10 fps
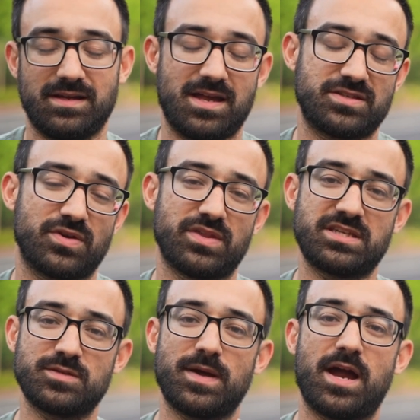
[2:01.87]
And so this
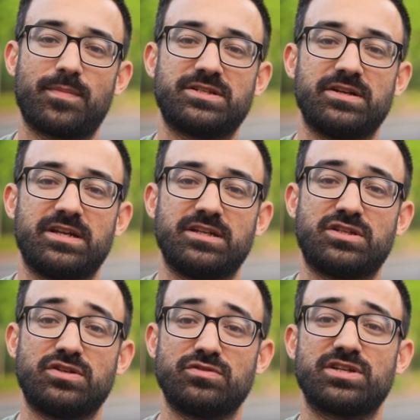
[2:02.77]
is my opportunity to
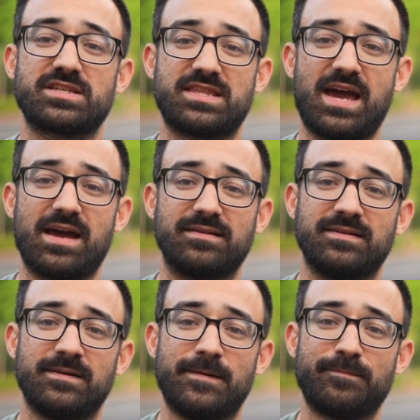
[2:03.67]
do just that.
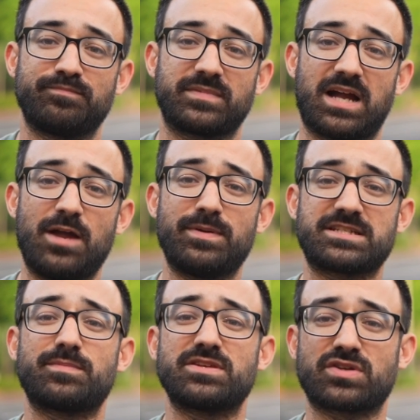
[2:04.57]
I picked
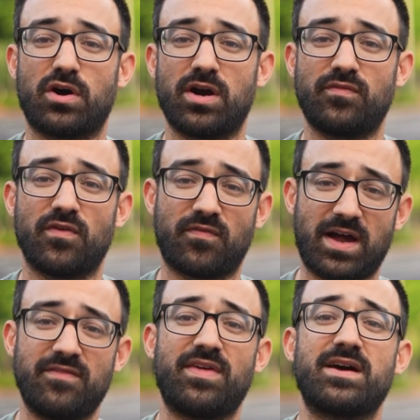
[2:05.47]
up this car for
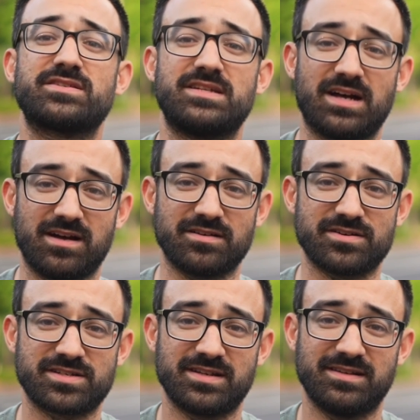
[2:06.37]

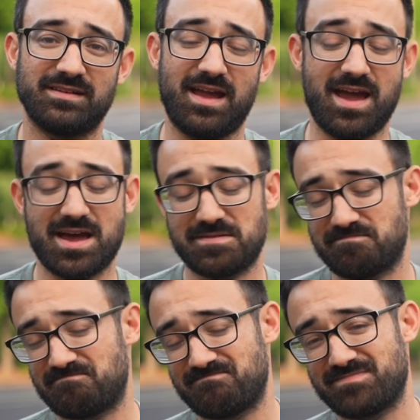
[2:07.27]
$5,000. And
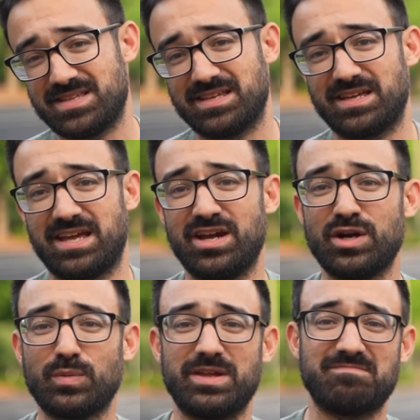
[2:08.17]
here,
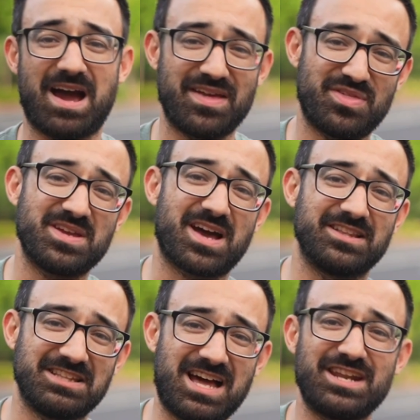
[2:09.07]
when I think a
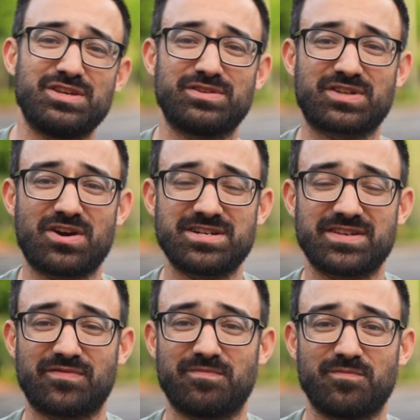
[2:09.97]
lot of used cars
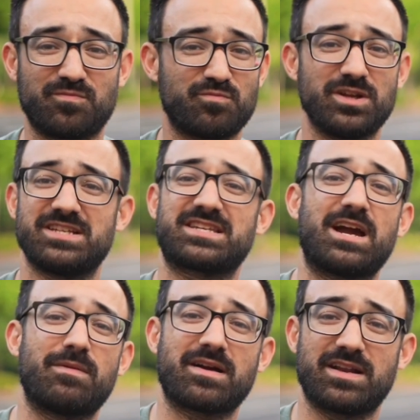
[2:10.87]
have really
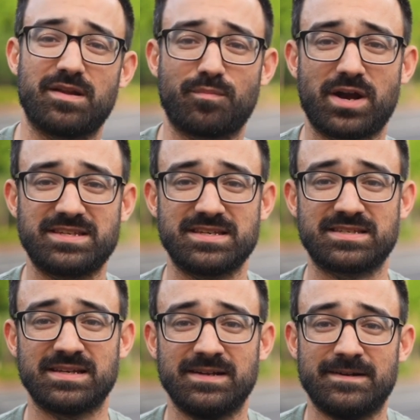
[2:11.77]
skyrocketed in
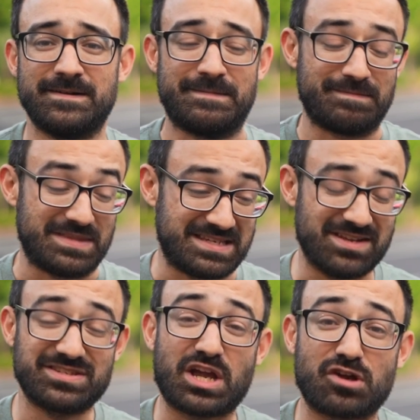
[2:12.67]
prices,
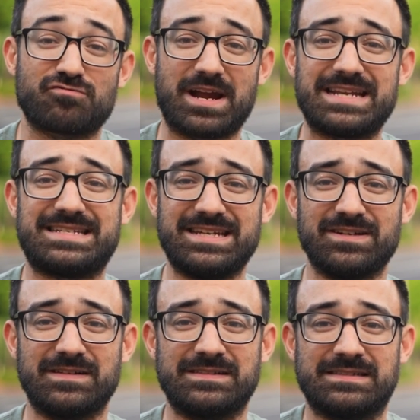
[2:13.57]
sounds like a great
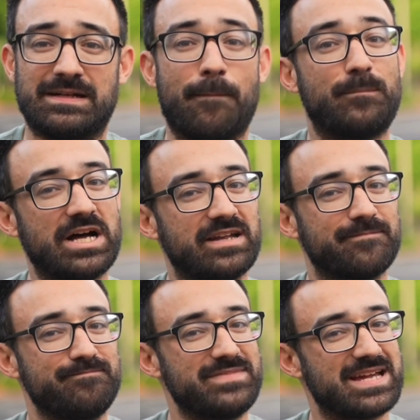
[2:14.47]
deal. But
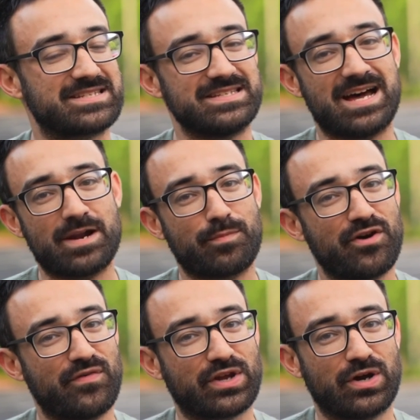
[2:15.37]
it's not a
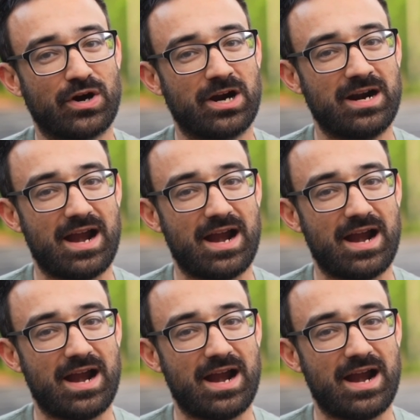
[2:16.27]
perfect car,